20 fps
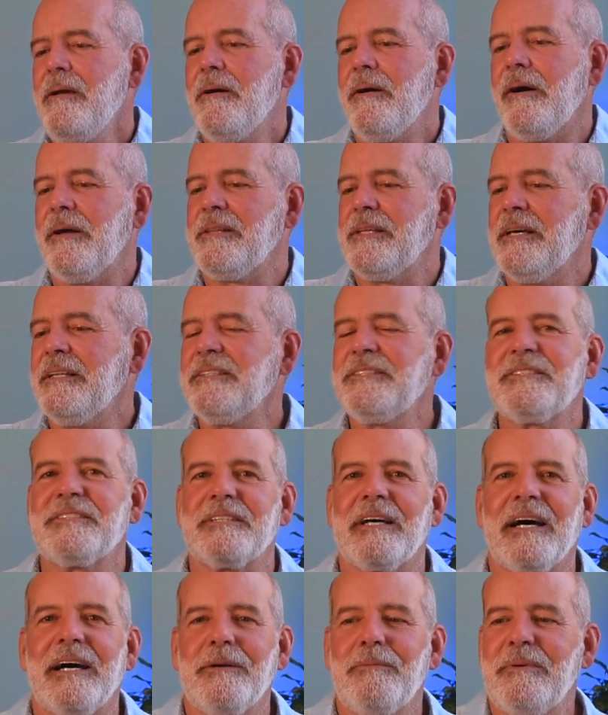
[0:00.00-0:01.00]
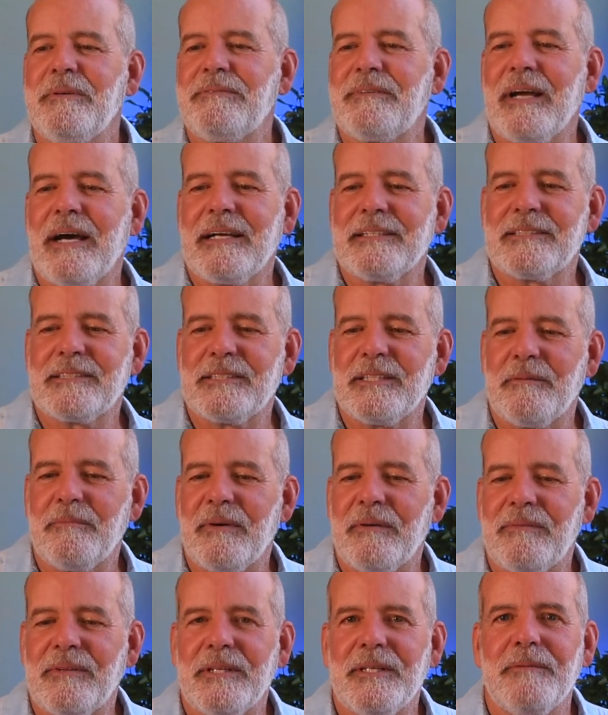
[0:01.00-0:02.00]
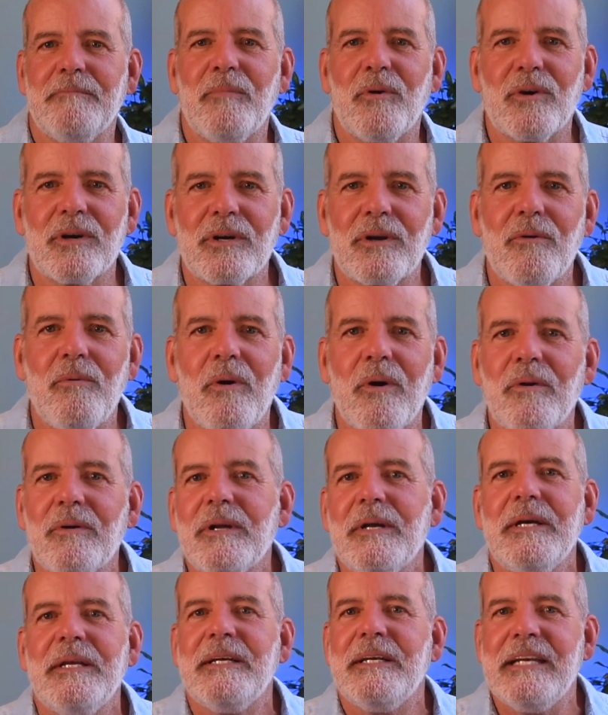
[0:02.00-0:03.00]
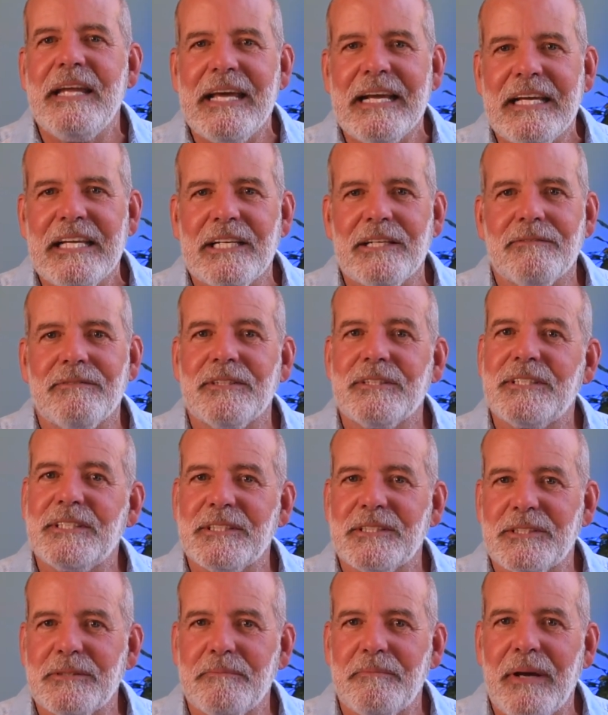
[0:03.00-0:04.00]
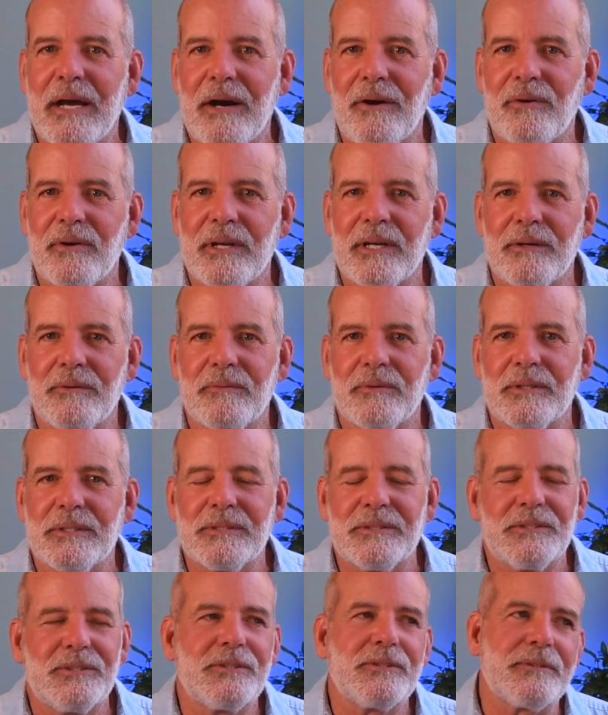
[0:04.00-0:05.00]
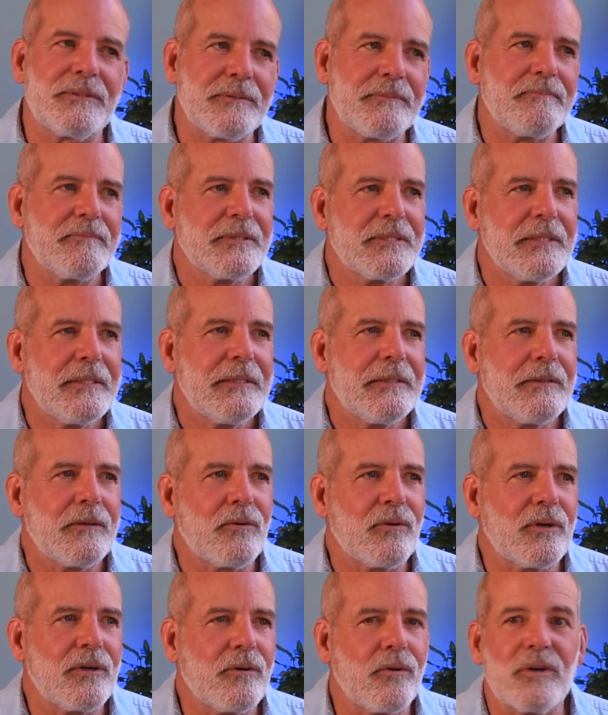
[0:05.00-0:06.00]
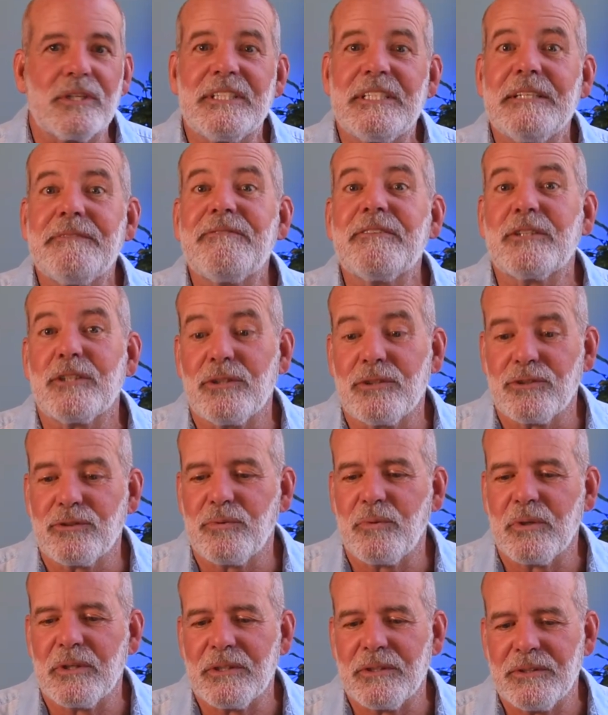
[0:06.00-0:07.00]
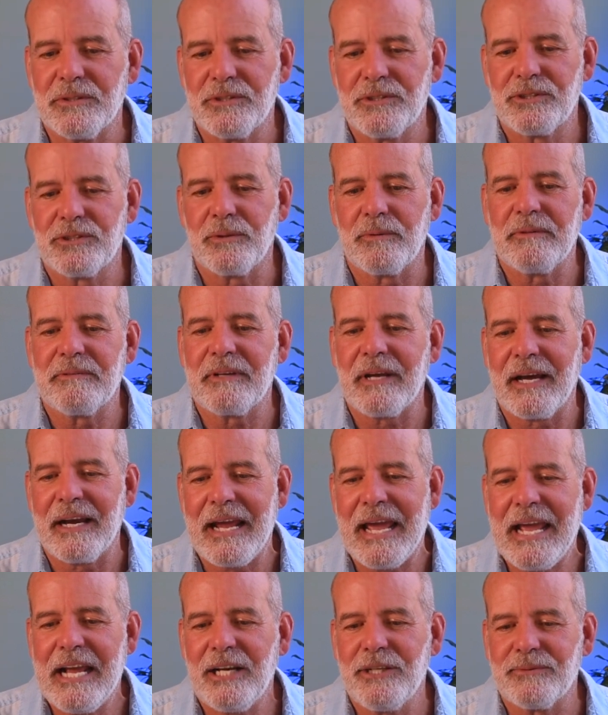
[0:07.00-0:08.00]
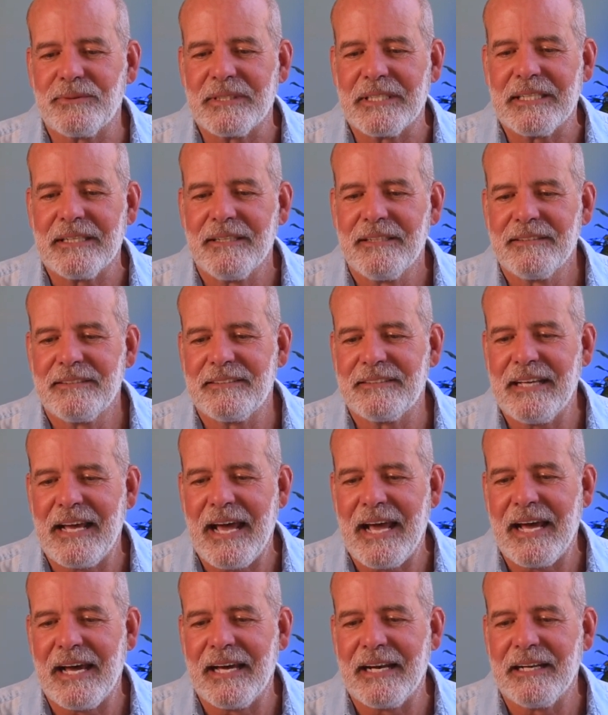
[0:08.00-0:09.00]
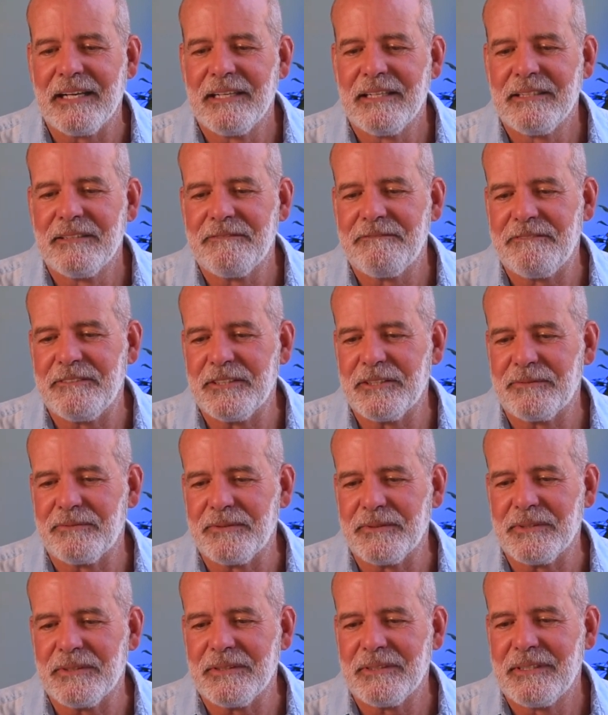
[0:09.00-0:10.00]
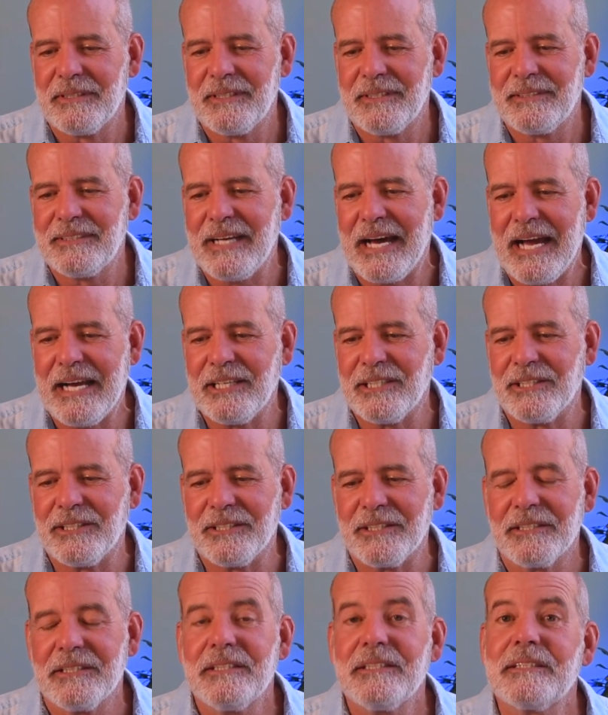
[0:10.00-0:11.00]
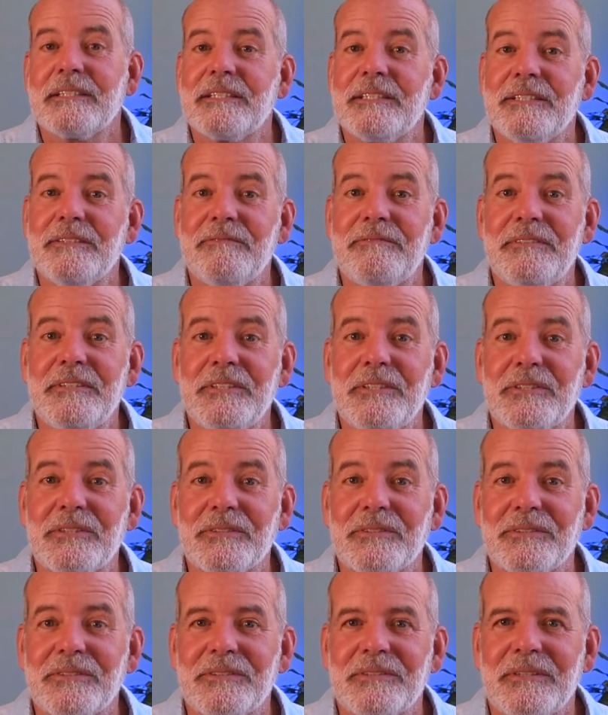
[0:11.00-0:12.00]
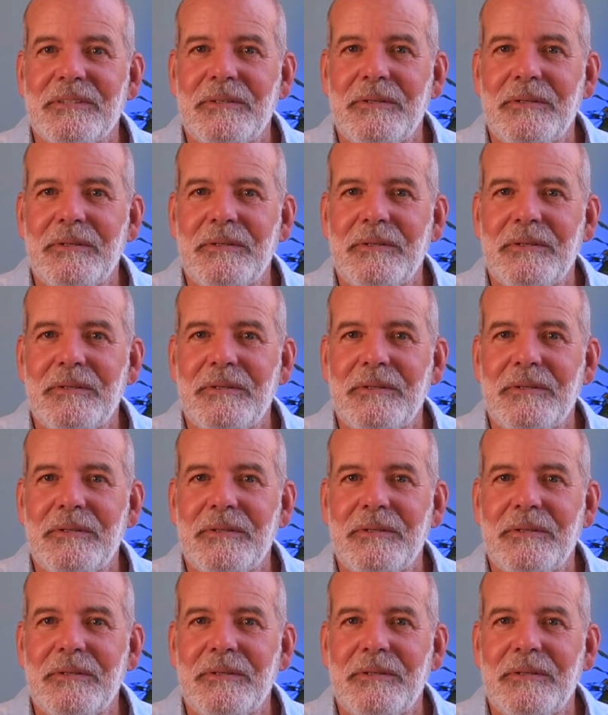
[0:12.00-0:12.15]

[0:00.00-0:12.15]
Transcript: On the other side, we've got some of the more, quote, negative or disempowering words or difficult words. So we've got angry, sad, fearful, tired, confused.